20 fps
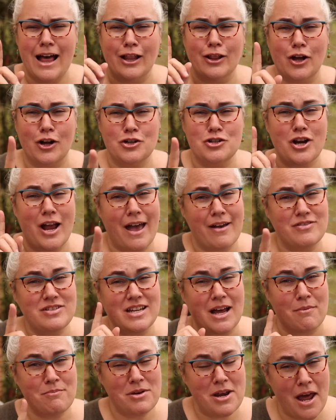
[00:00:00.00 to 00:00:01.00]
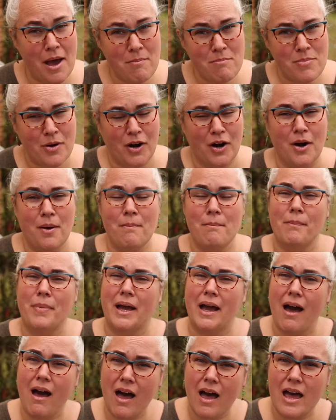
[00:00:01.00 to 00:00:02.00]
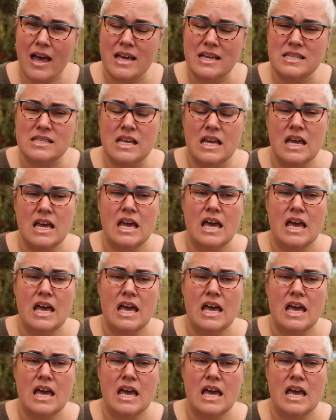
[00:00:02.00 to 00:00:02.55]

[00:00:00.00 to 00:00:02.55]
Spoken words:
a larger f-stop number, because